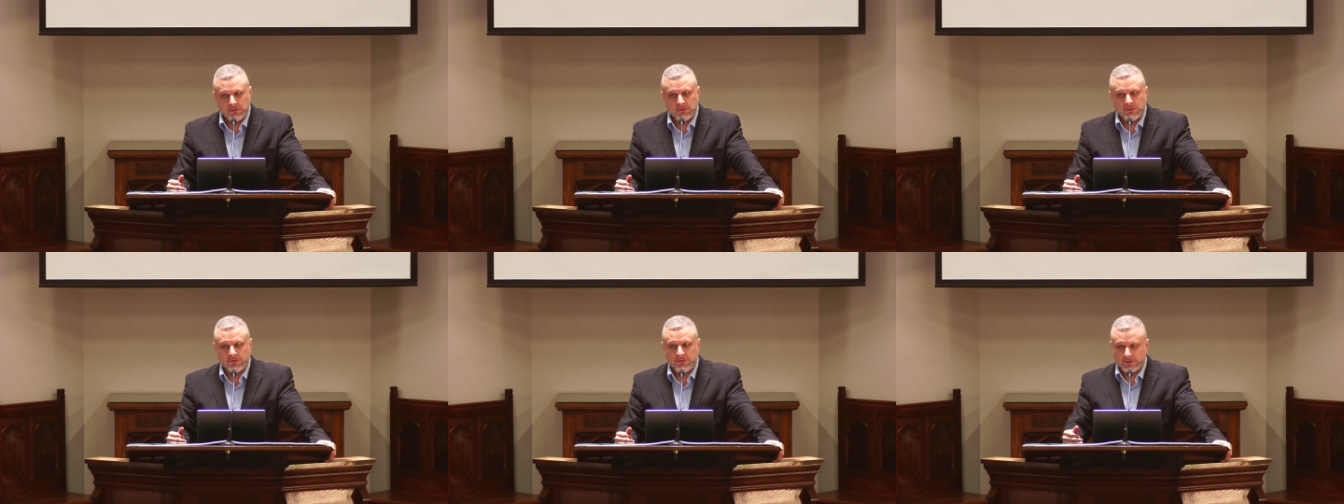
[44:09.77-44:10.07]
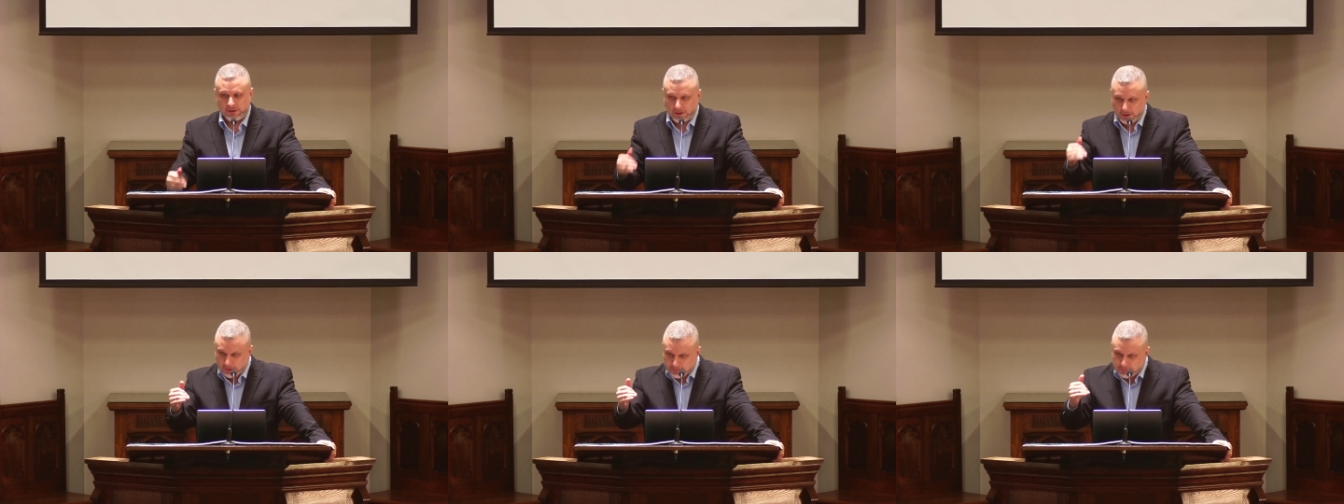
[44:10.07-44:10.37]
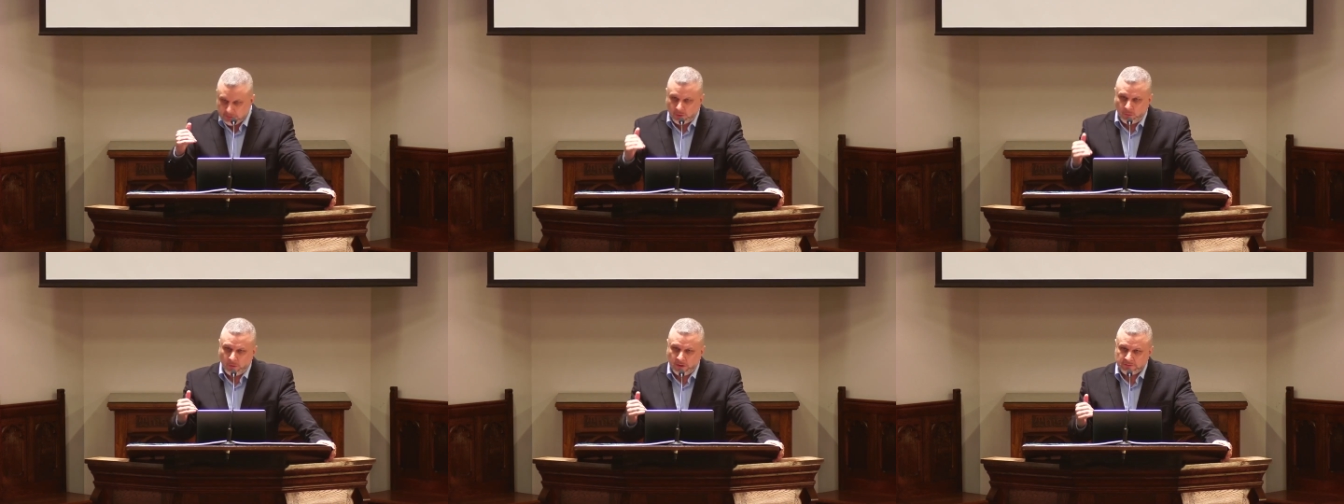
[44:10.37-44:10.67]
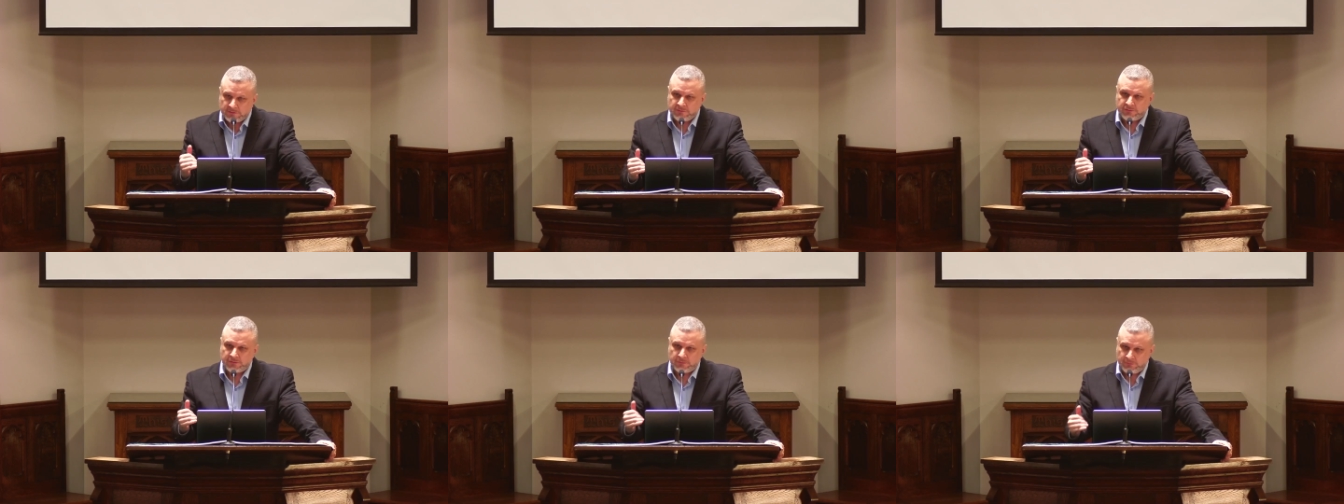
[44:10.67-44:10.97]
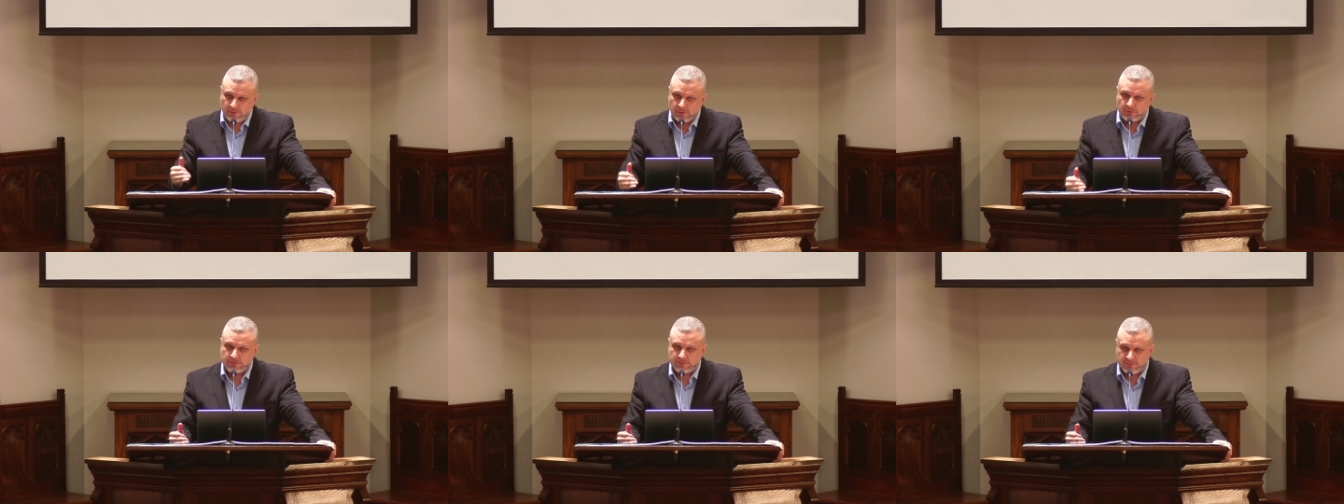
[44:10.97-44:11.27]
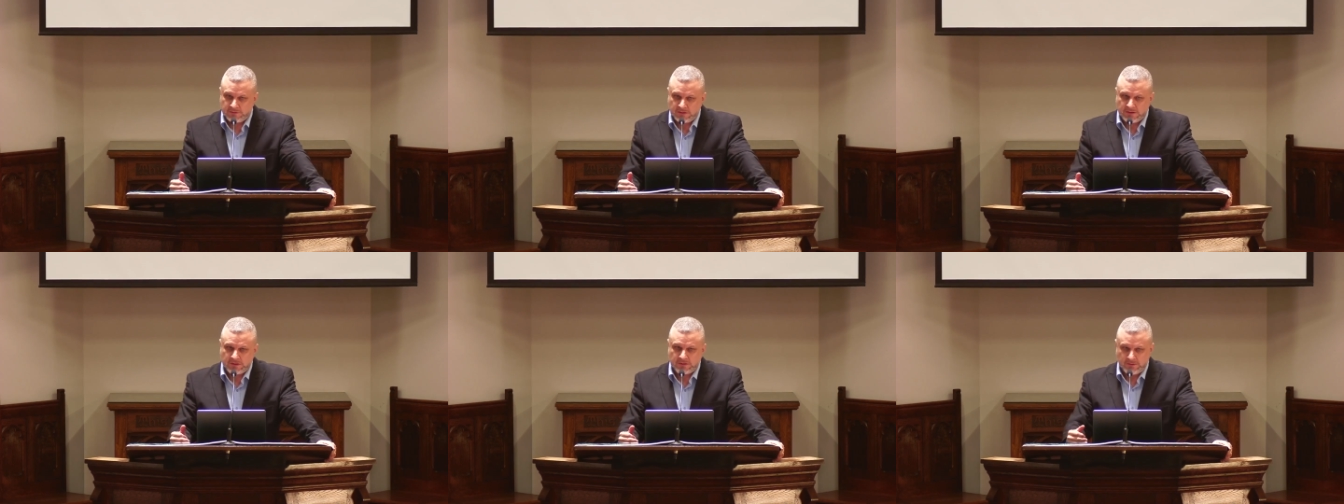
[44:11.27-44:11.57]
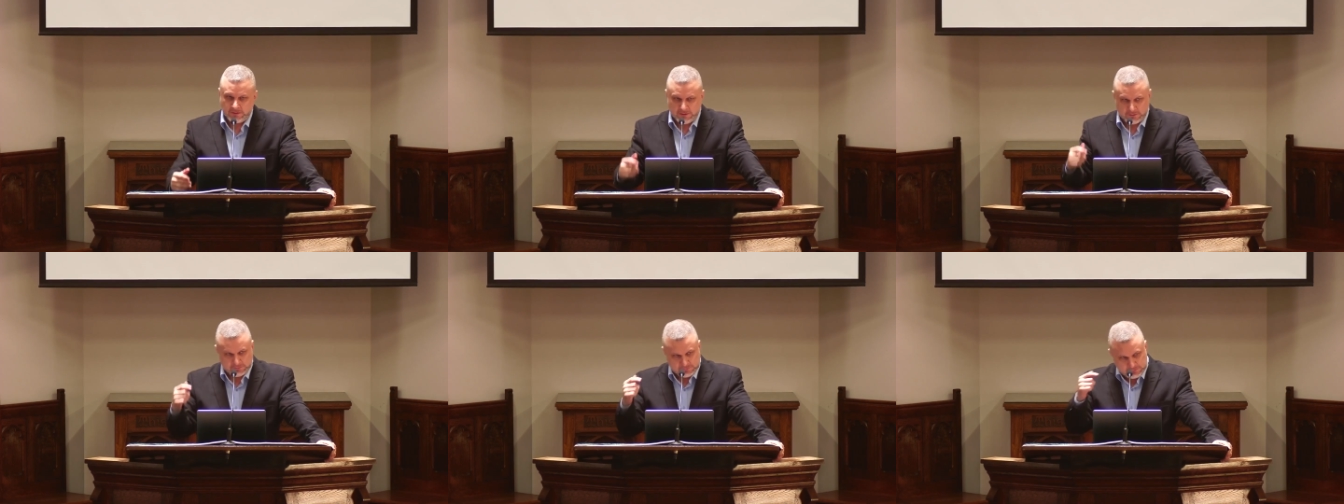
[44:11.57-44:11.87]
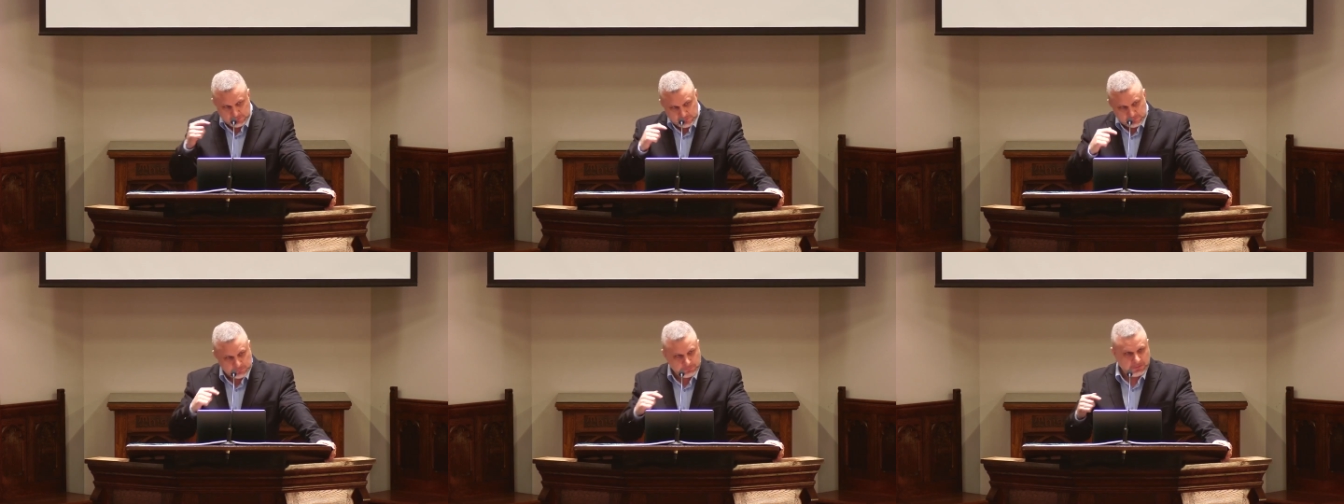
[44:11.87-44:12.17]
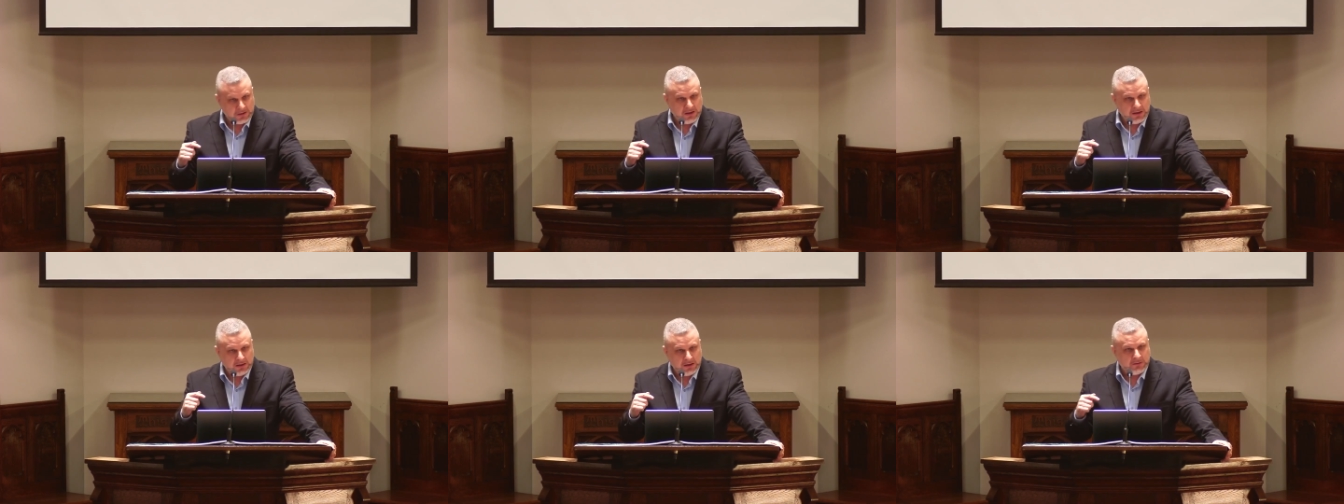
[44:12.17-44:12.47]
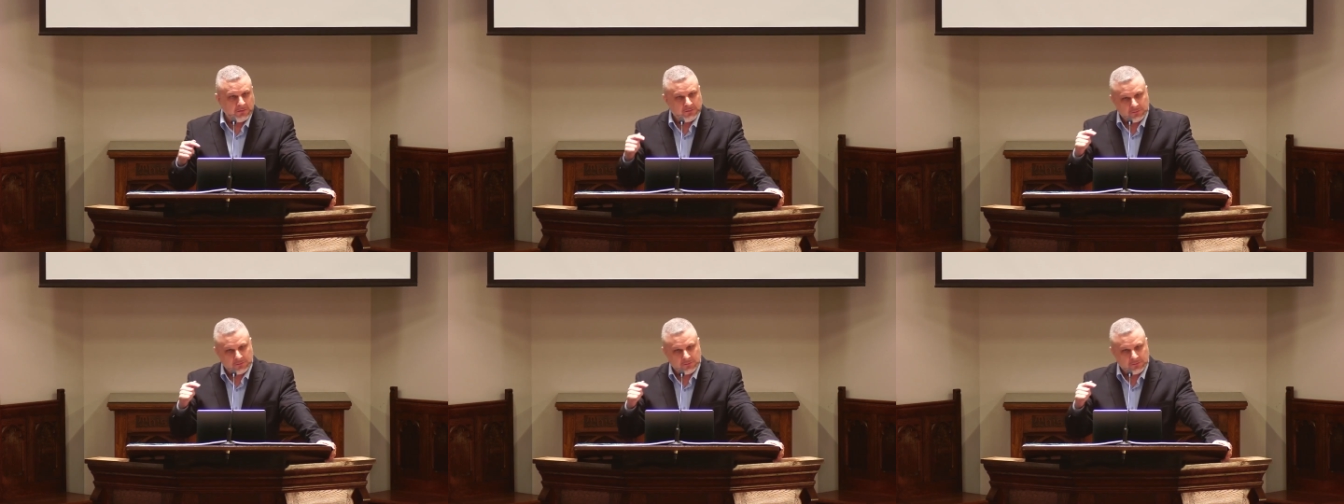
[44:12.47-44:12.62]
the consequences of your sin is this pain,